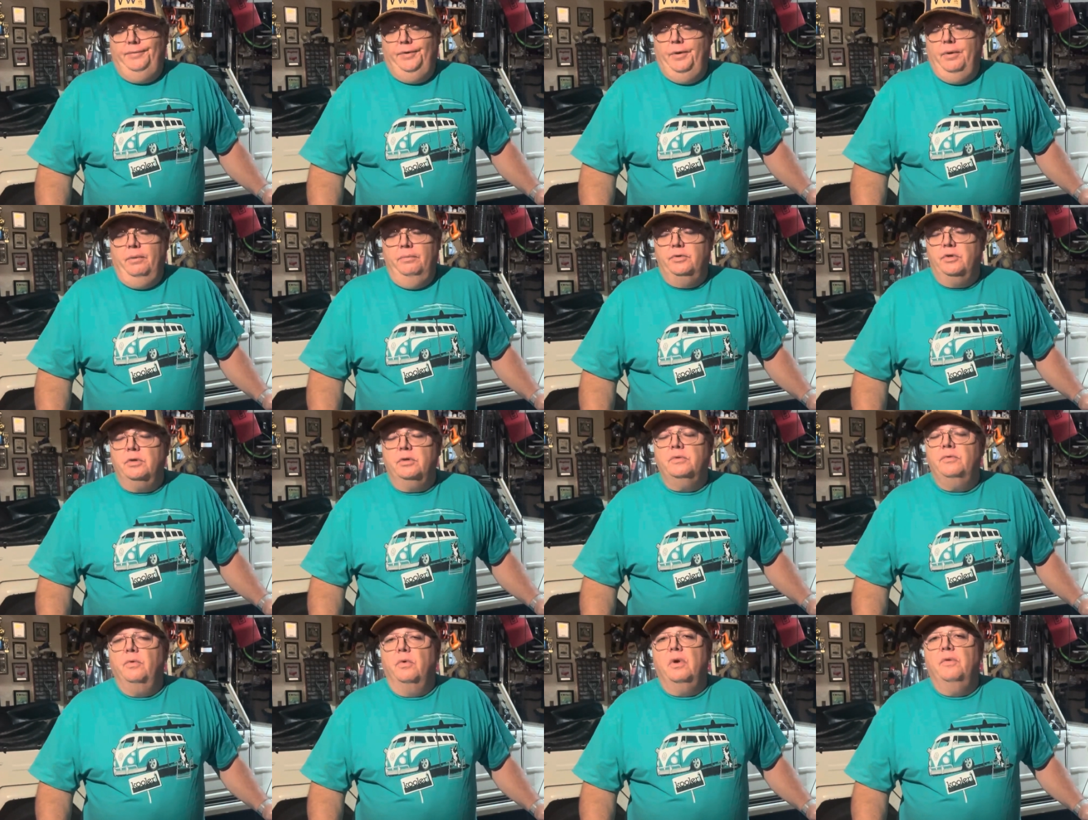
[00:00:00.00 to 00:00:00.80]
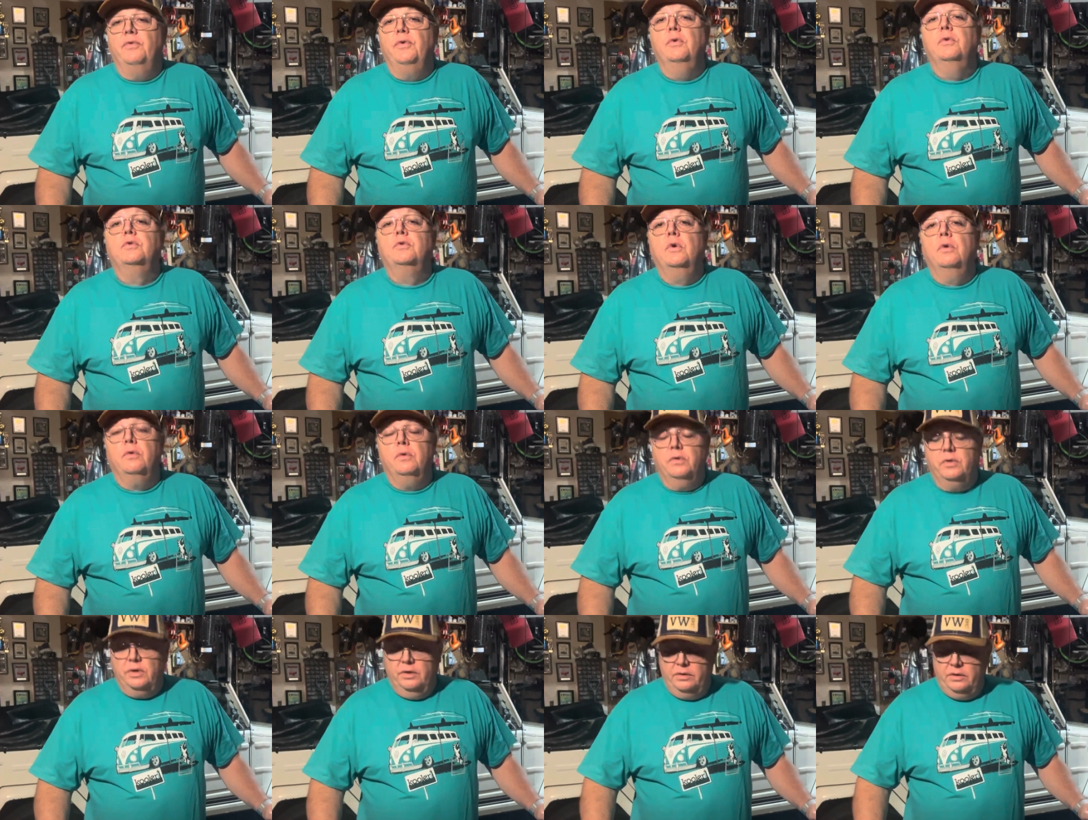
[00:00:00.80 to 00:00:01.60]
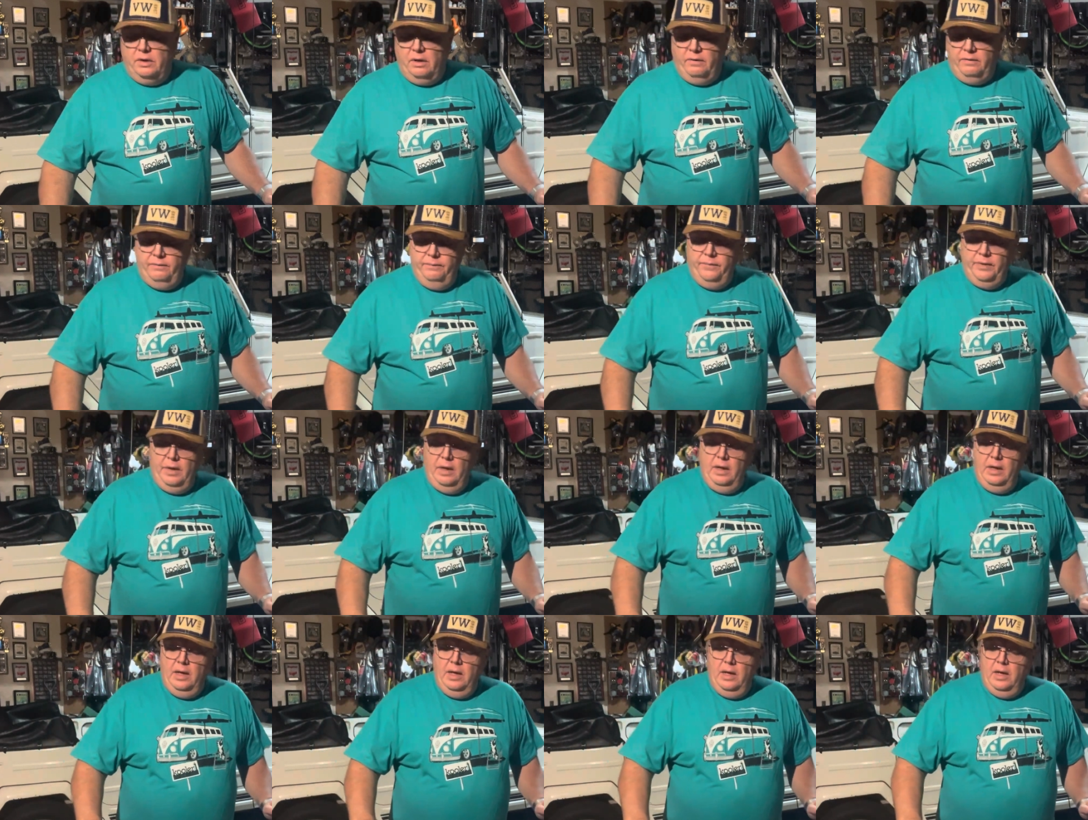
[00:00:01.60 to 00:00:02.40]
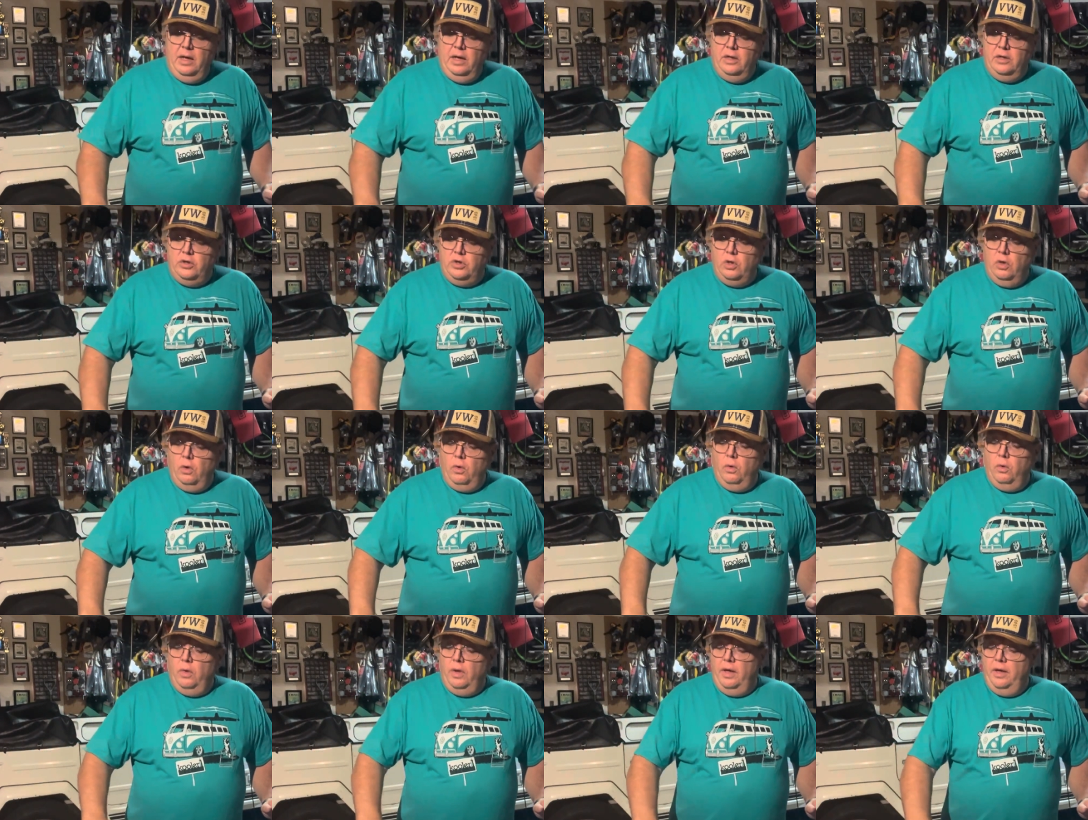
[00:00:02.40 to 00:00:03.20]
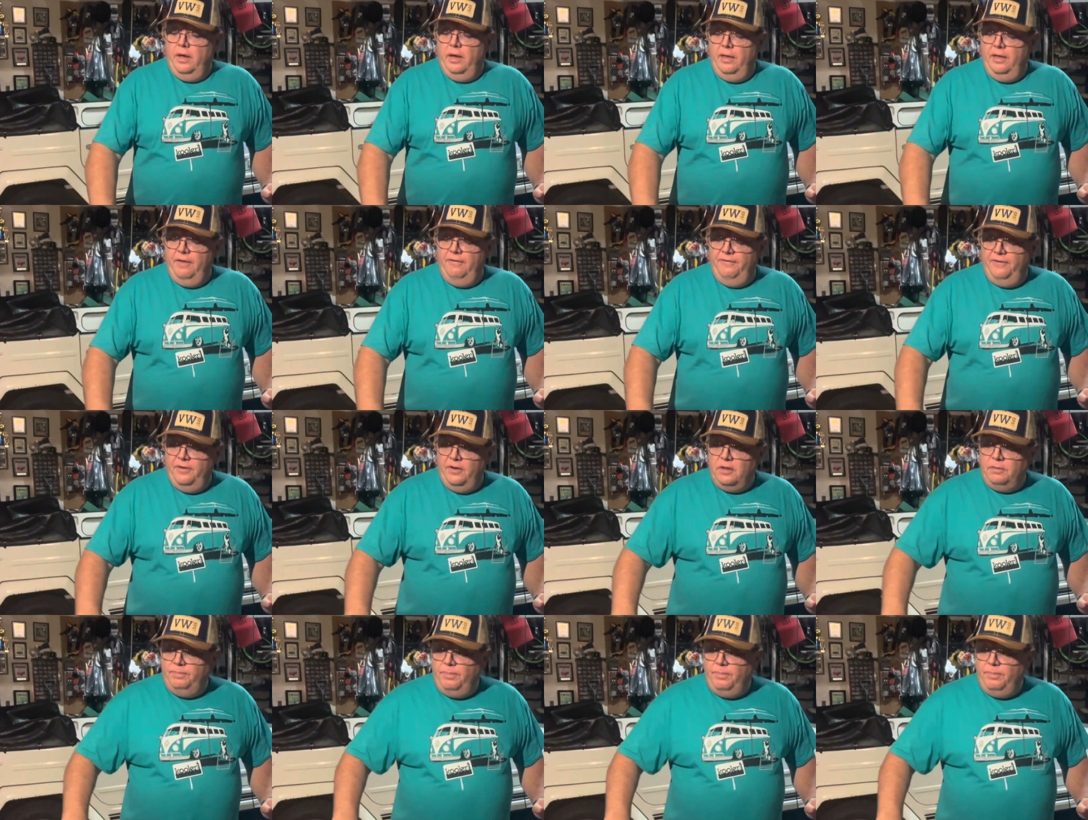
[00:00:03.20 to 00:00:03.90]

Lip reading: you know, just for a few screws and stuff. So the first